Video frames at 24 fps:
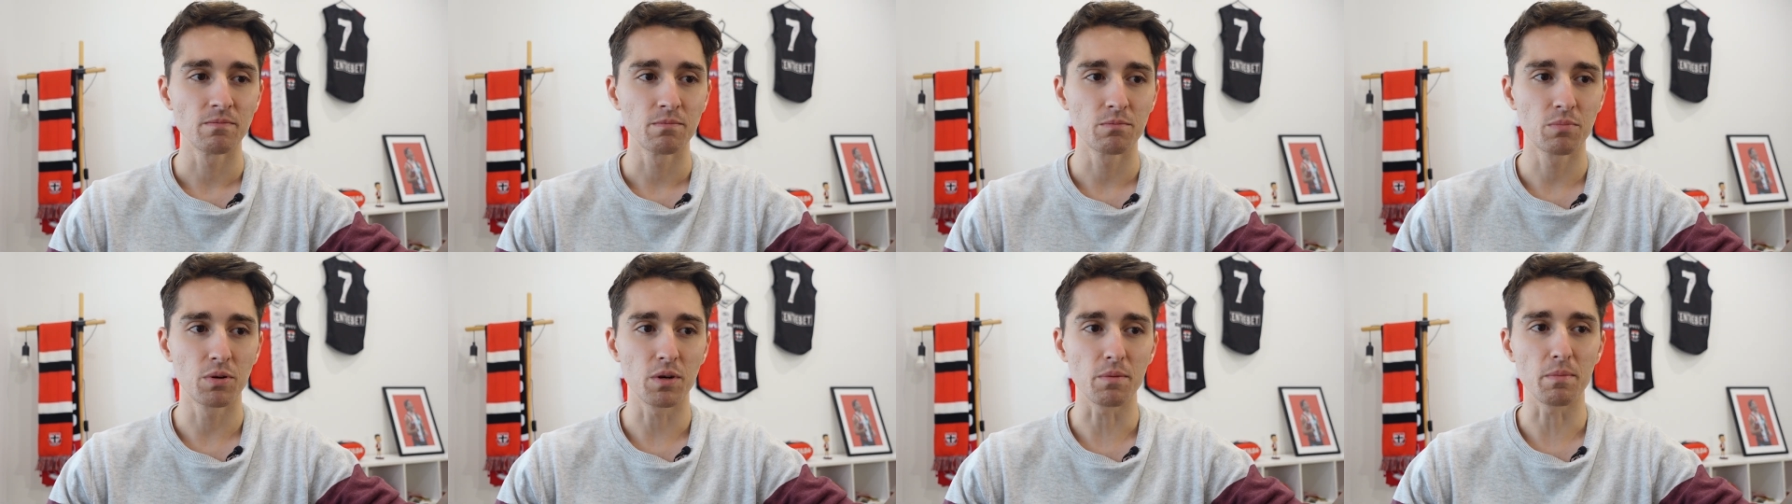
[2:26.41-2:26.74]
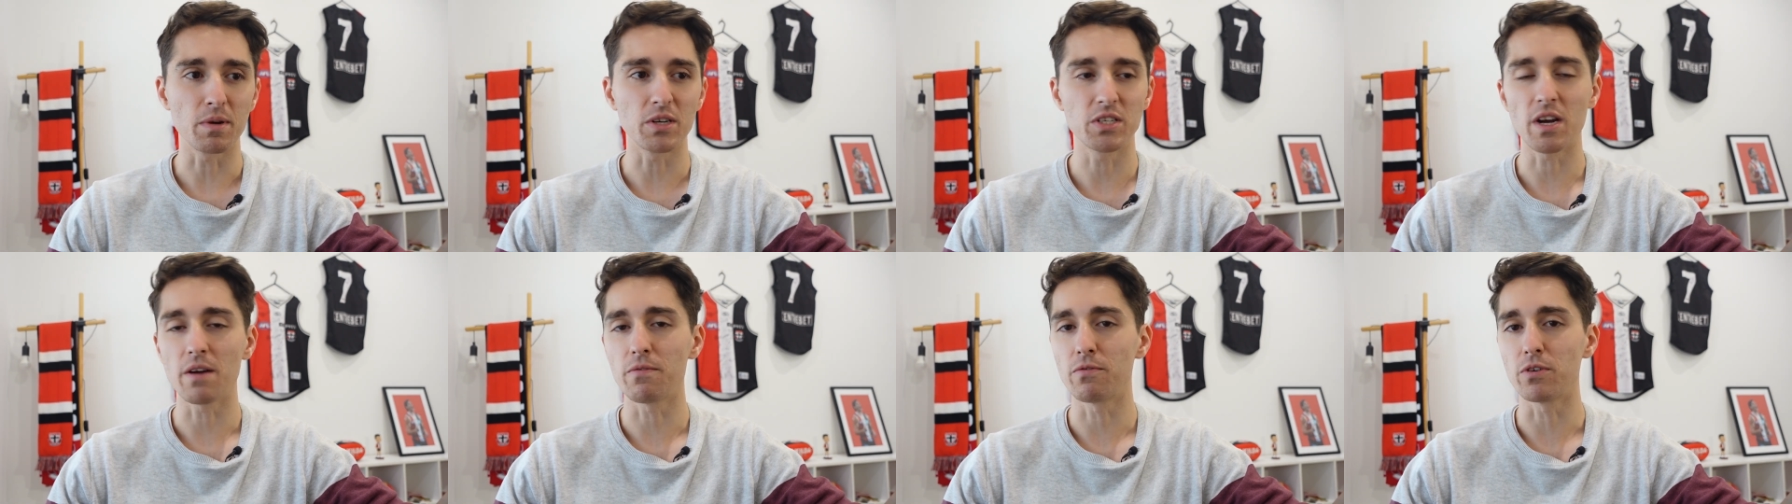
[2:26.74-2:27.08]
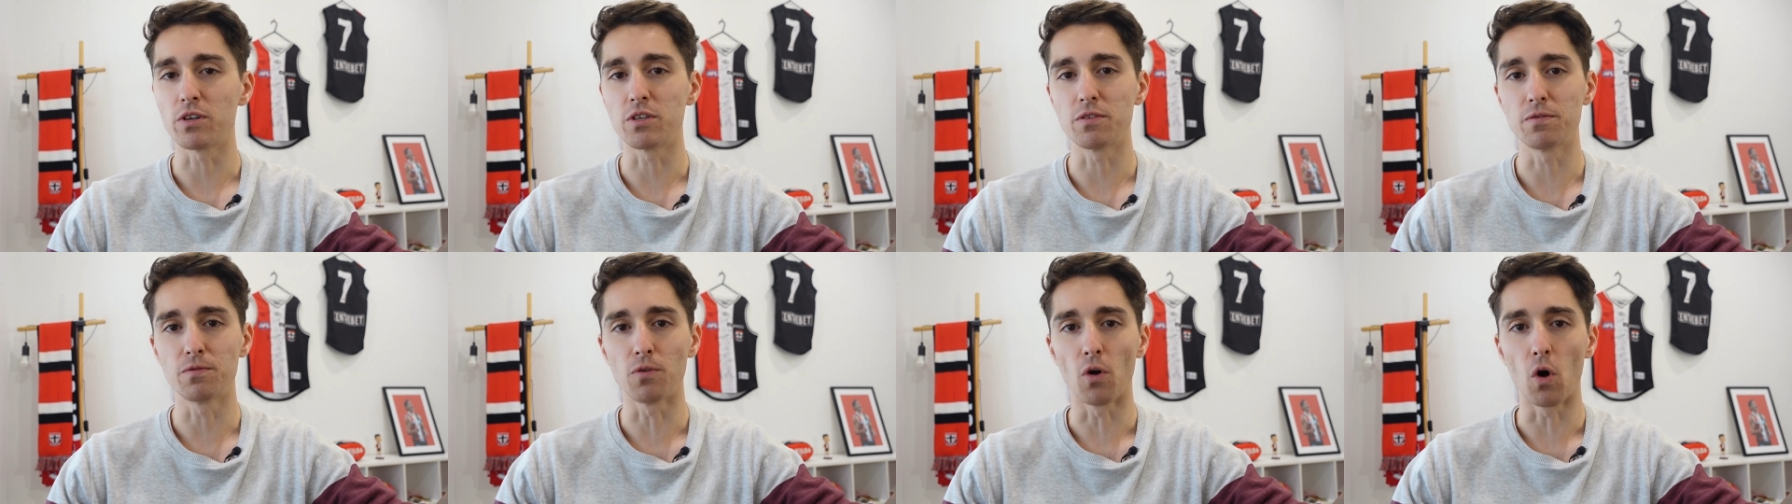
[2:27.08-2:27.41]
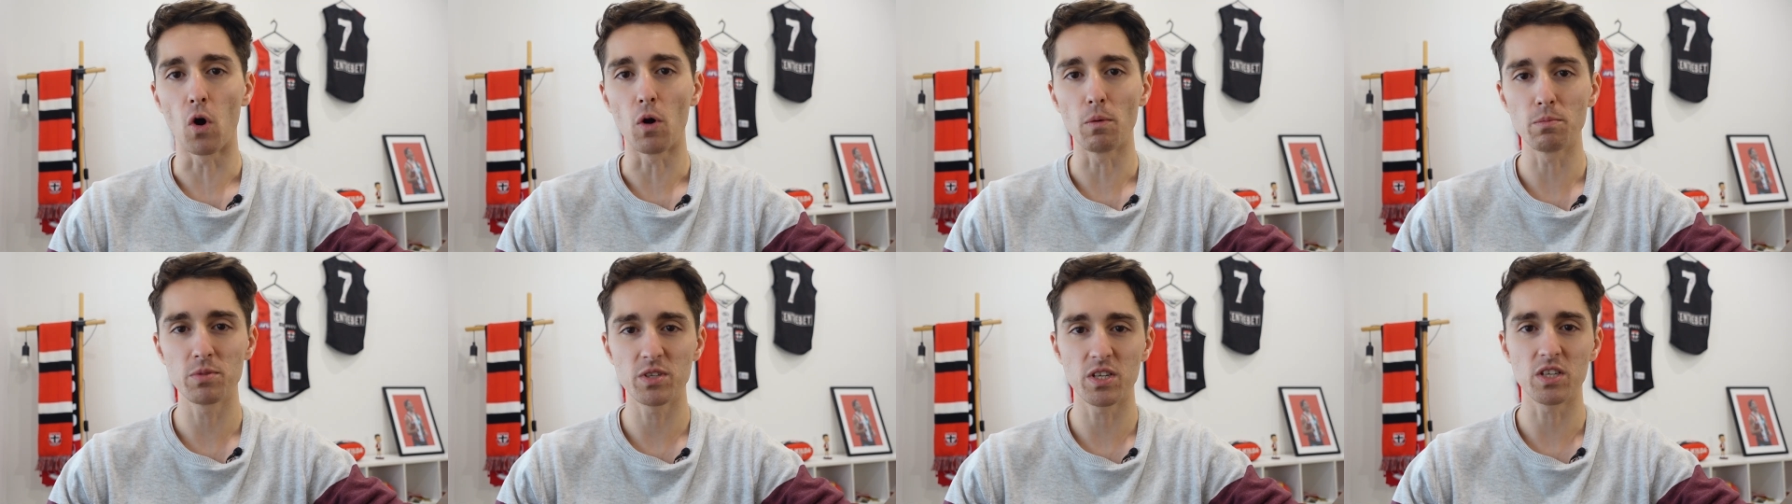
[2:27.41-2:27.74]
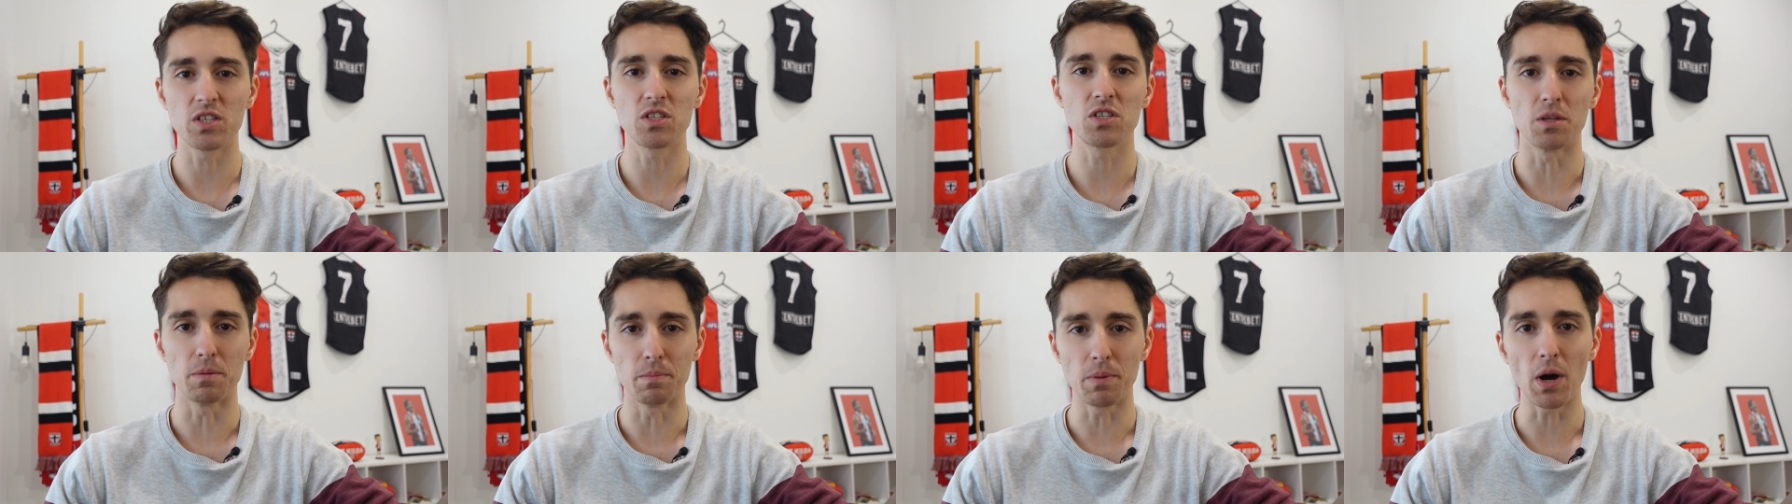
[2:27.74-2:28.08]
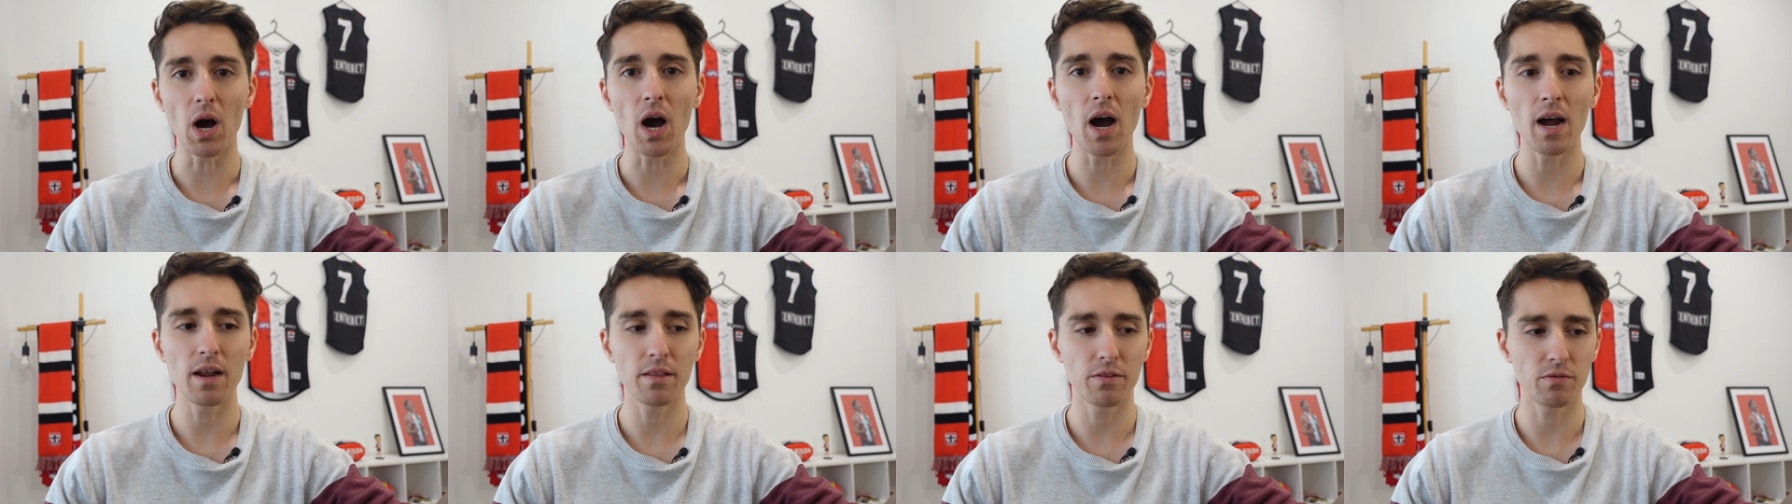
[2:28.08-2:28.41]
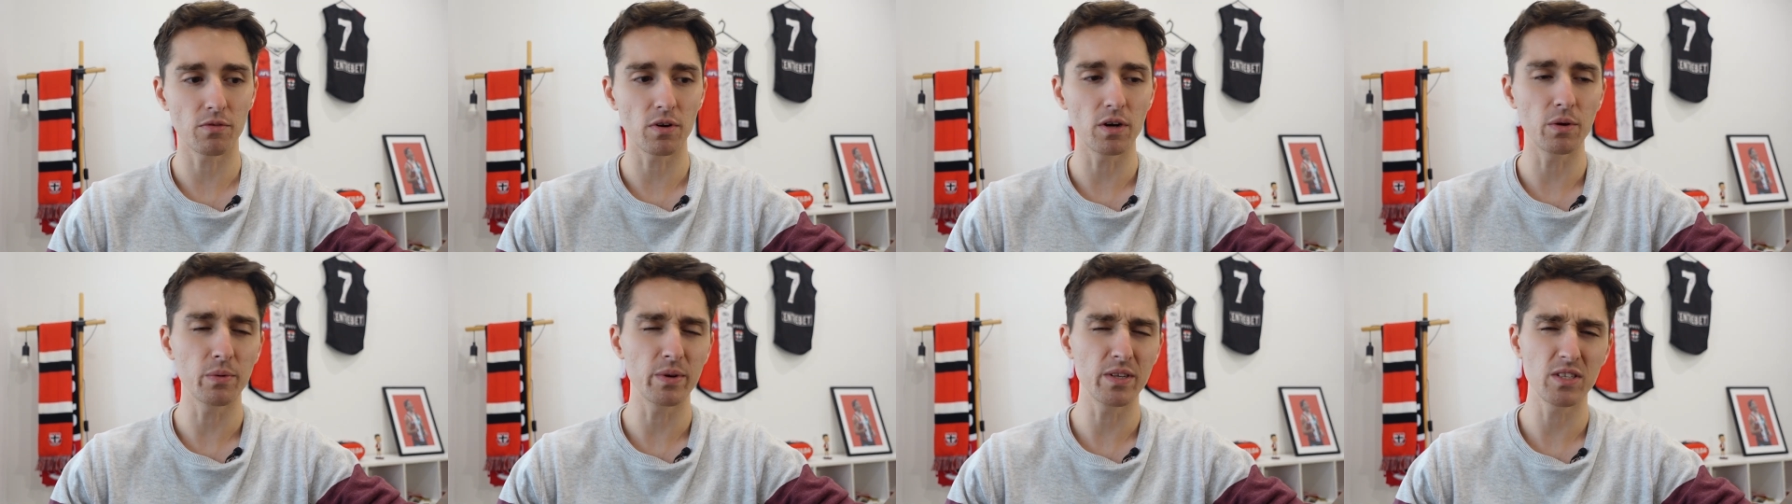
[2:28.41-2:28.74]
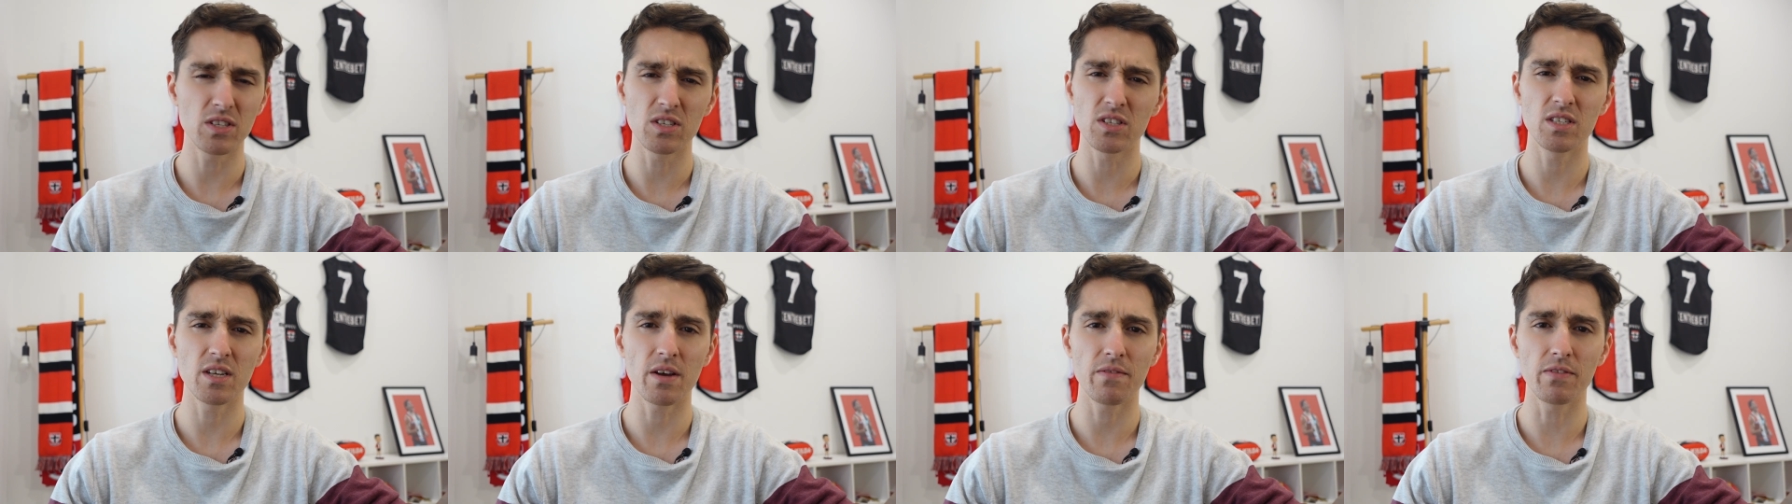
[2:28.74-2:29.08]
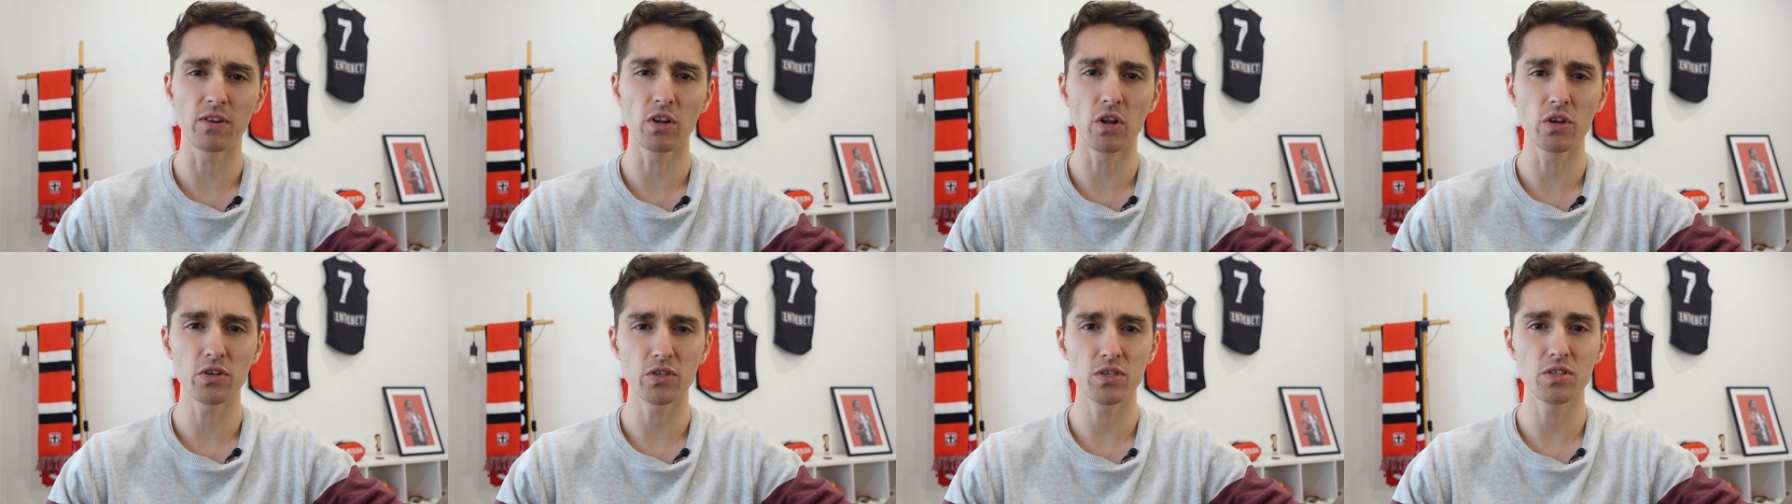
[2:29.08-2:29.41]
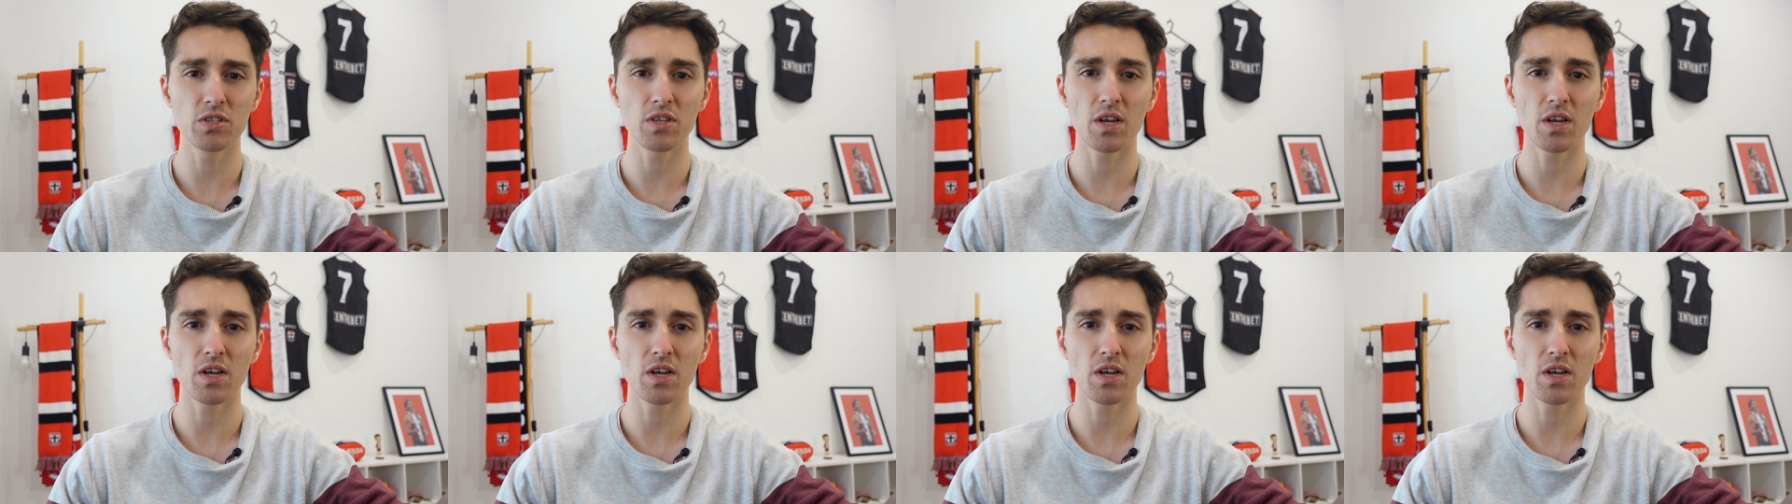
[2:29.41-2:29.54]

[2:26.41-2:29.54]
pretty much average form since the bye, three wins and seven losses,